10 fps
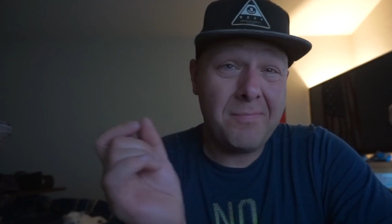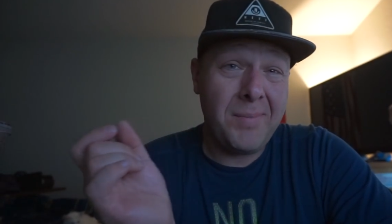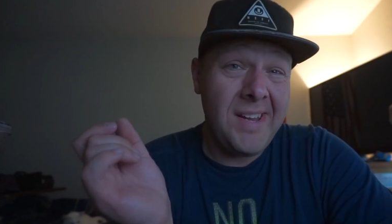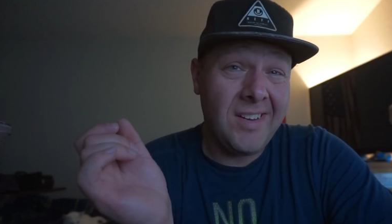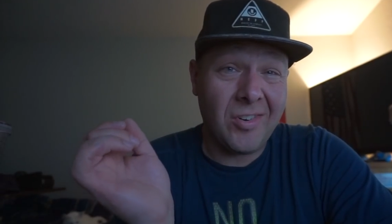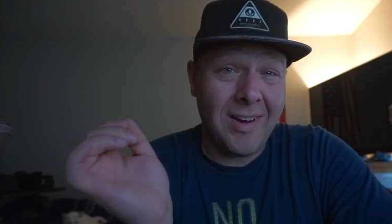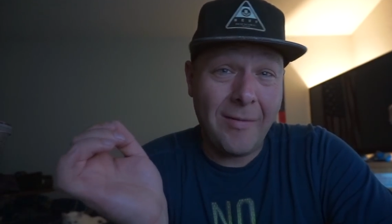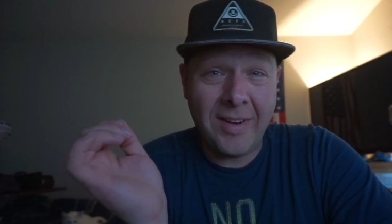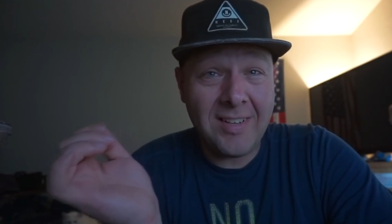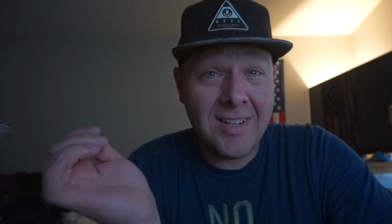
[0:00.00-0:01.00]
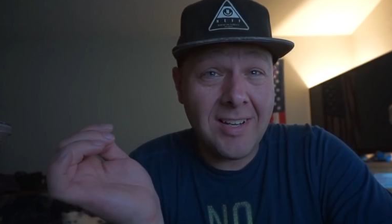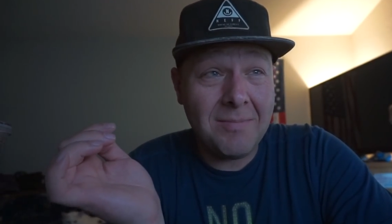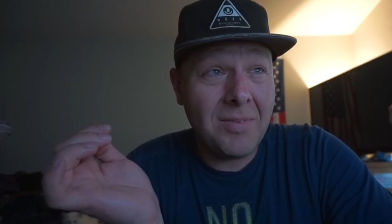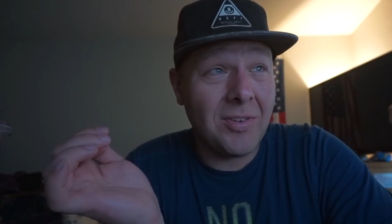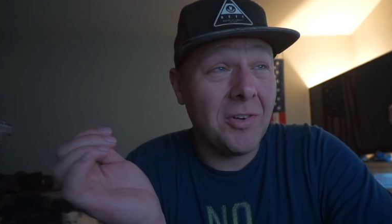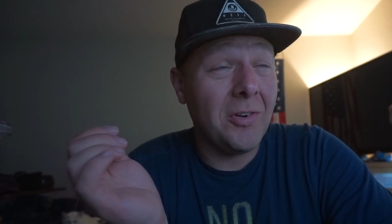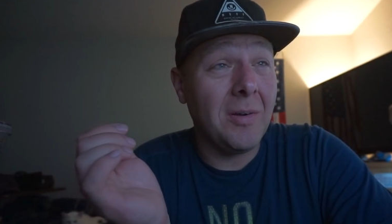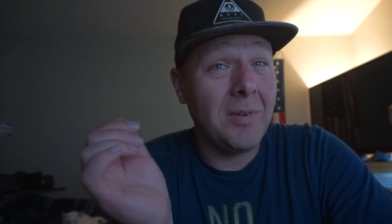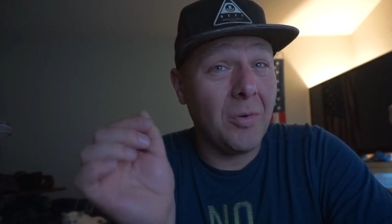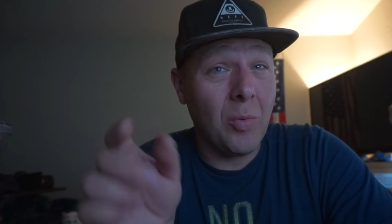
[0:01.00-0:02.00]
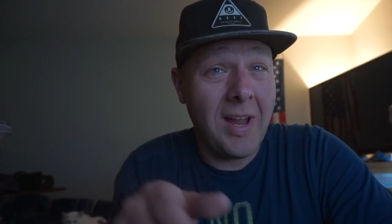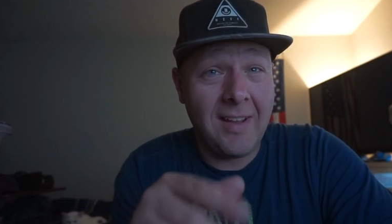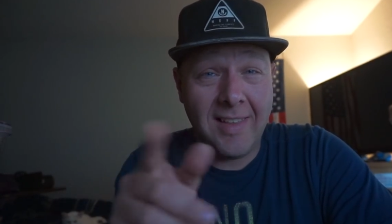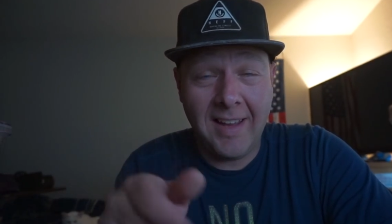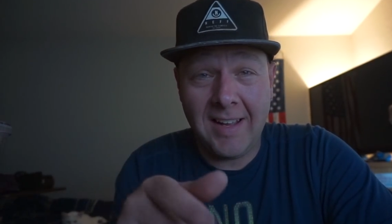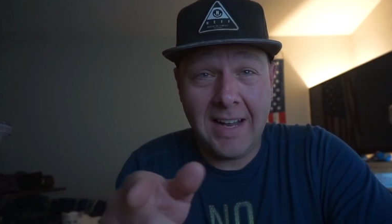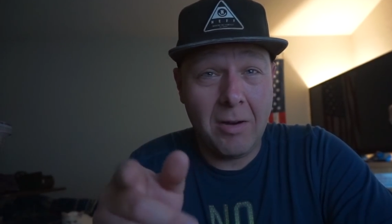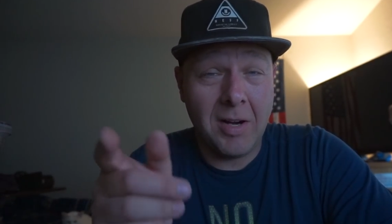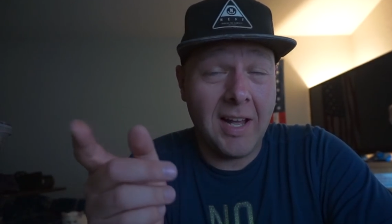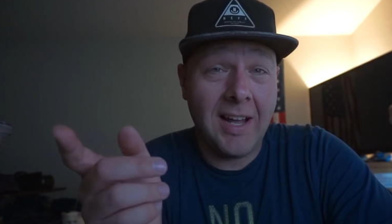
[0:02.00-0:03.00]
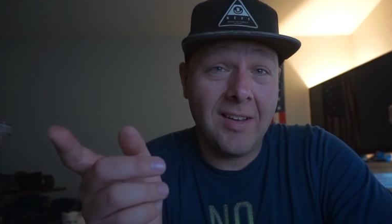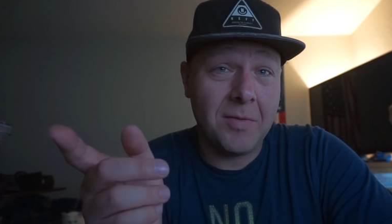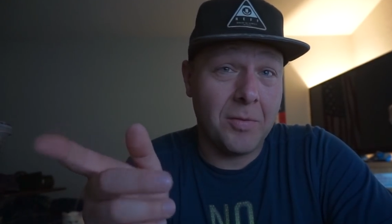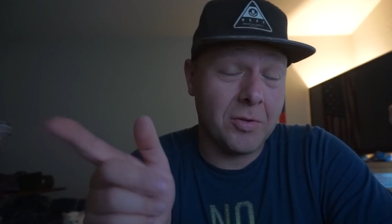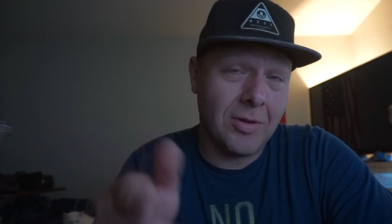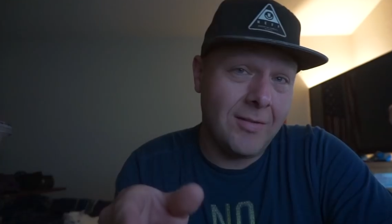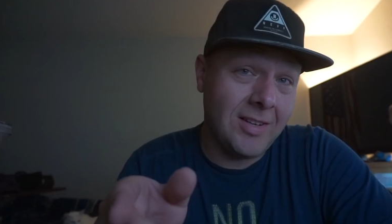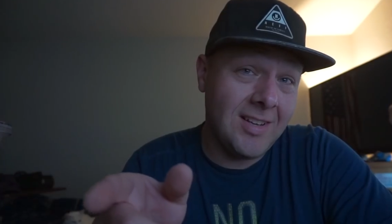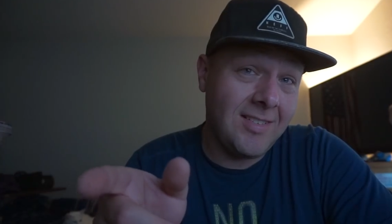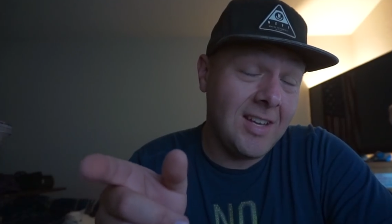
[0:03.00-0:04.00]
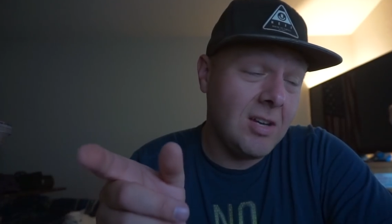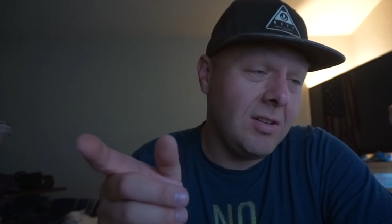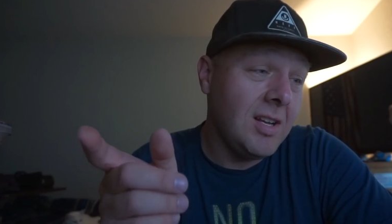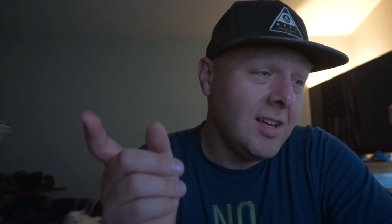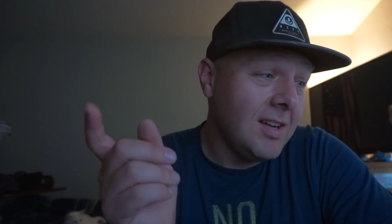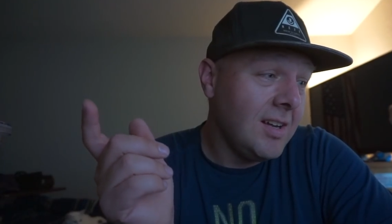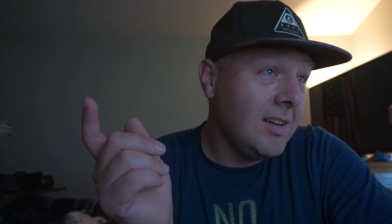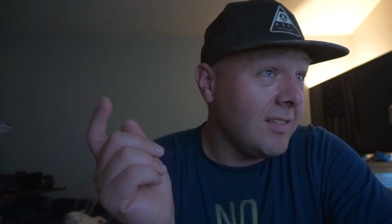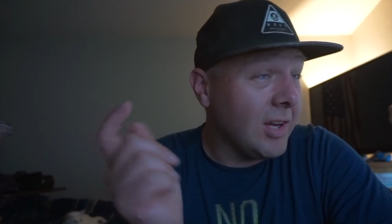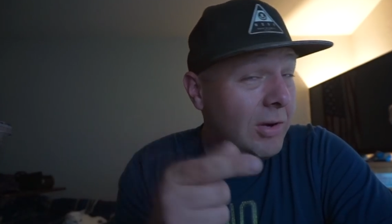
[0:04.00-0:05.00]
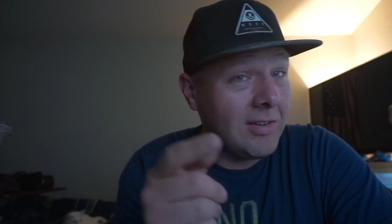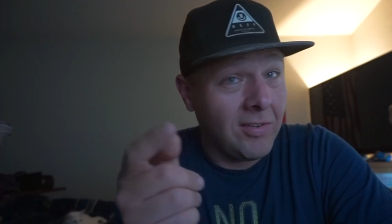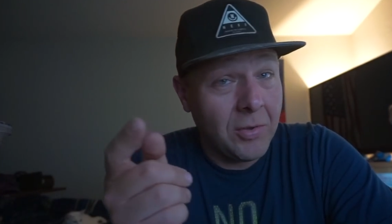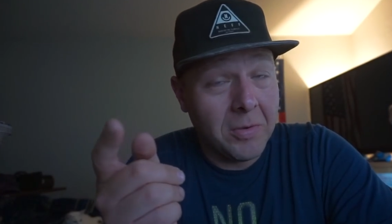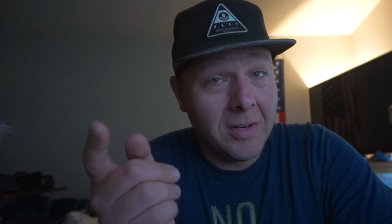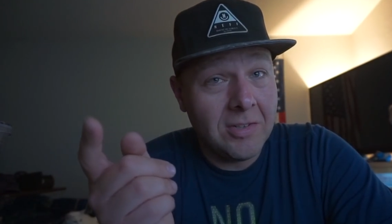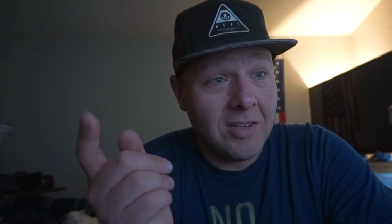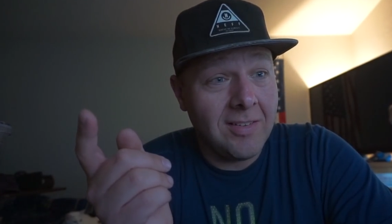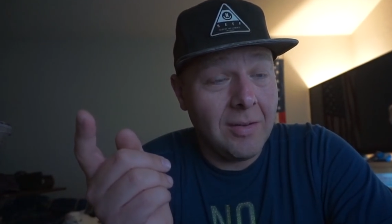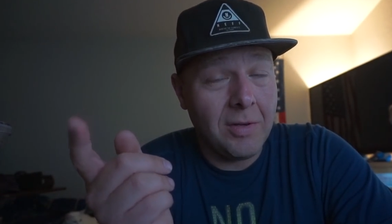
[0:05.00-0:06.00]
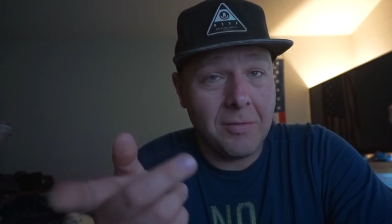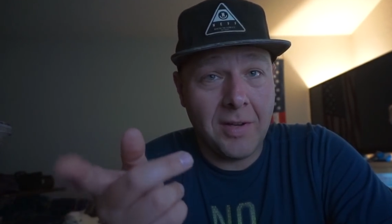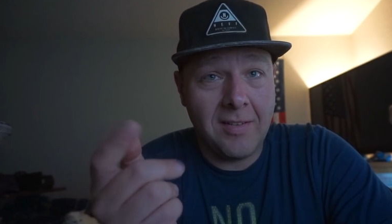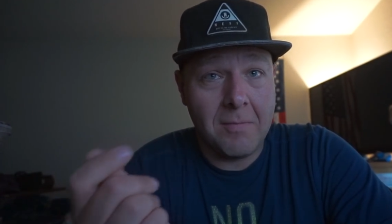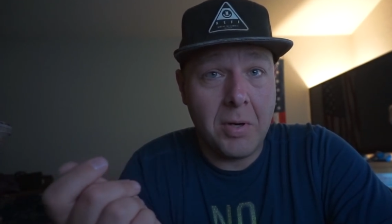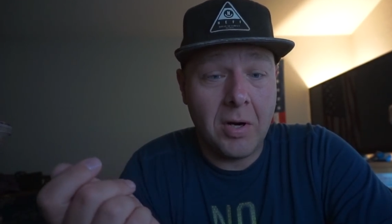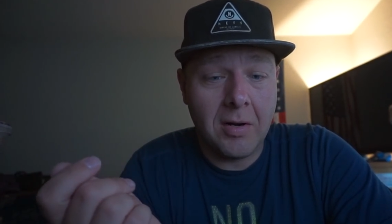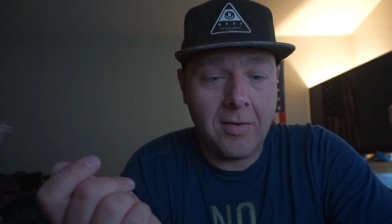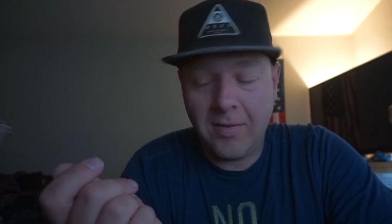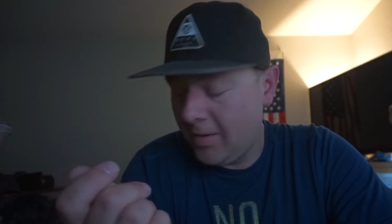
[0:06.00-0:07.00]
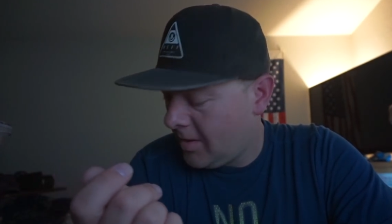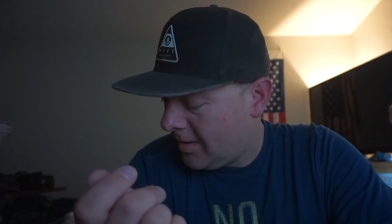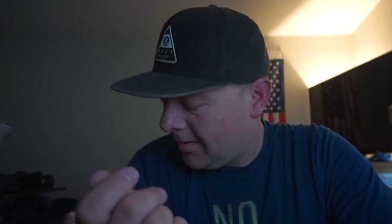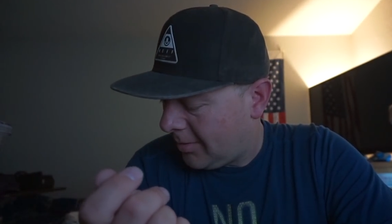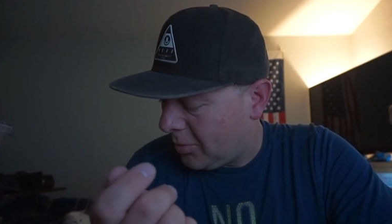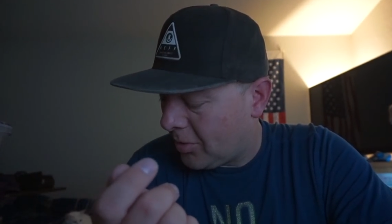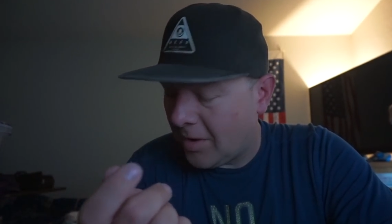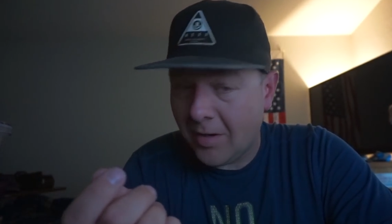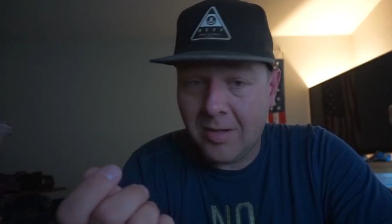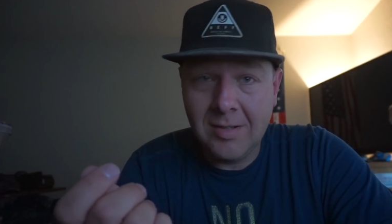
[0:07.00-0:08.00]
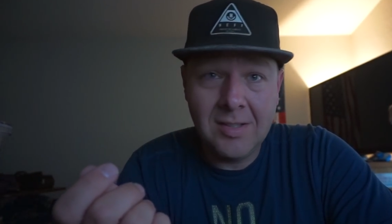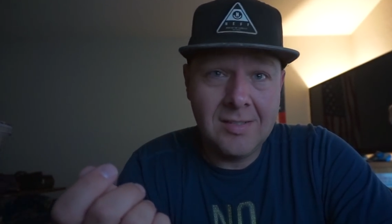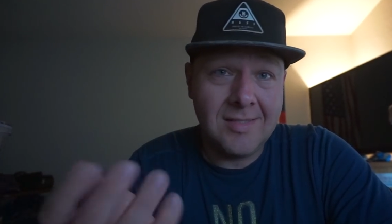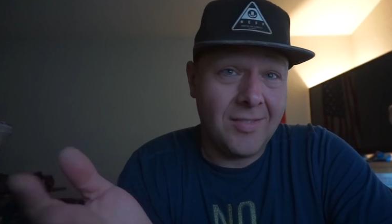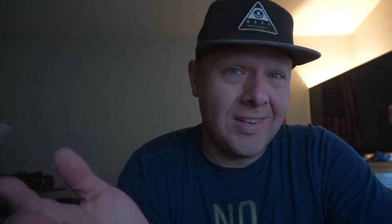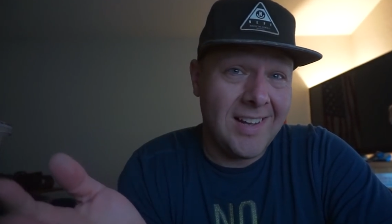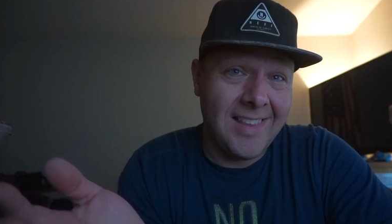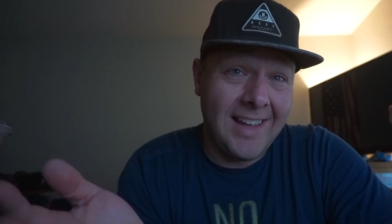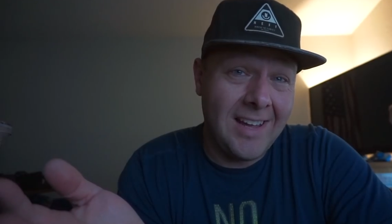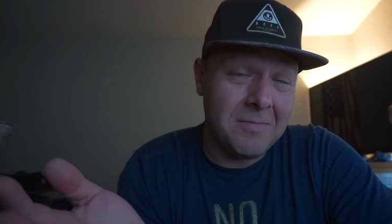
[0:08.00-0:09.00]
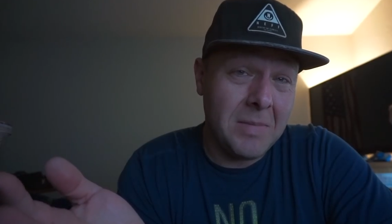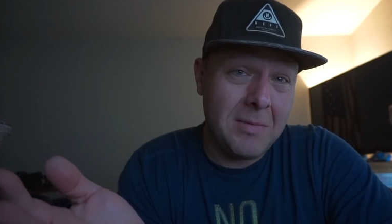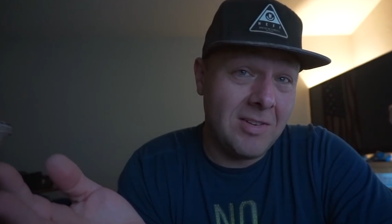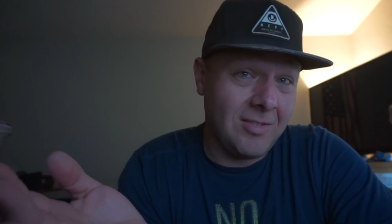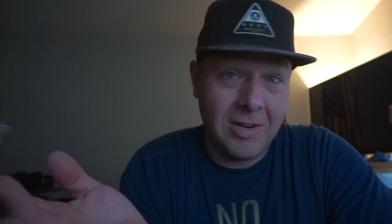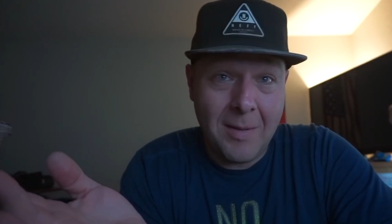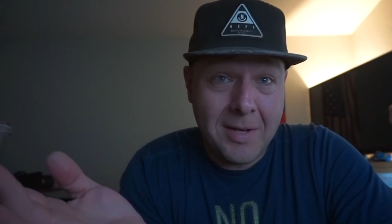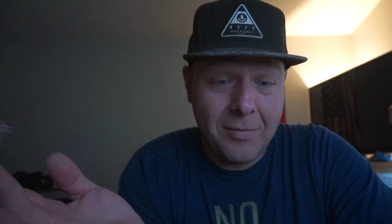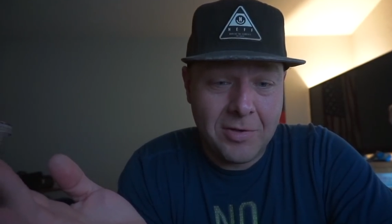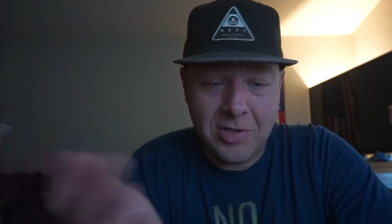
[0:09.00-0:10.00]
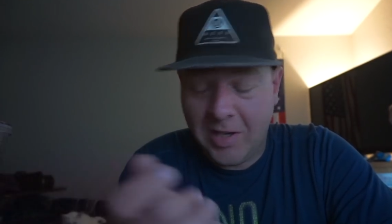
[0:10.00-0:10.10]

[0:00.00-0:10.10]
at peak traffic time, so I'm going to wait like an hour and a half before traffic dies down then go out to storage and see if we can find some parts, or if not that, maybe just grab a different